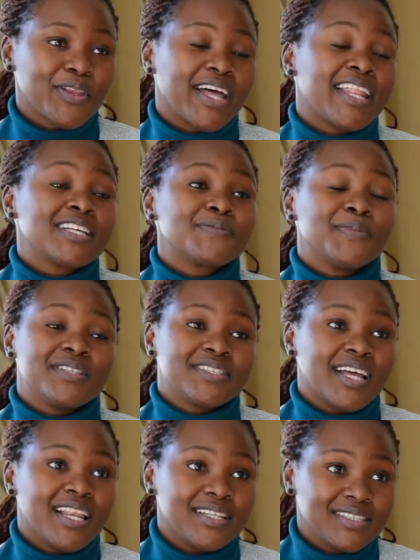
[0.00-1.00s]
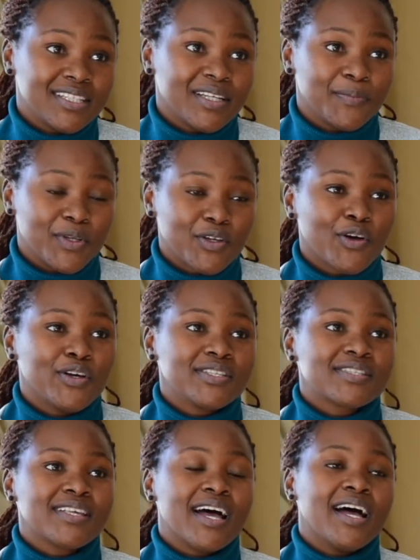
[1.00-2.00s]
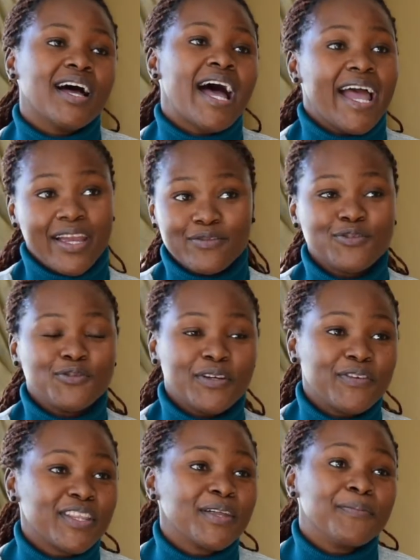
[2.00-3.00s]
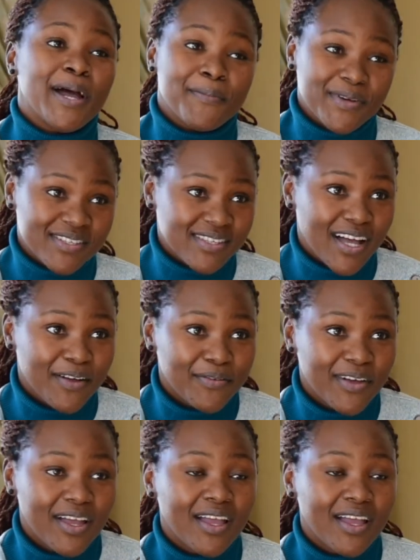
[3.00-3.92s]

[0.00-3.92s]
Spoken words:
that has been challenging because I have to do everything by myself.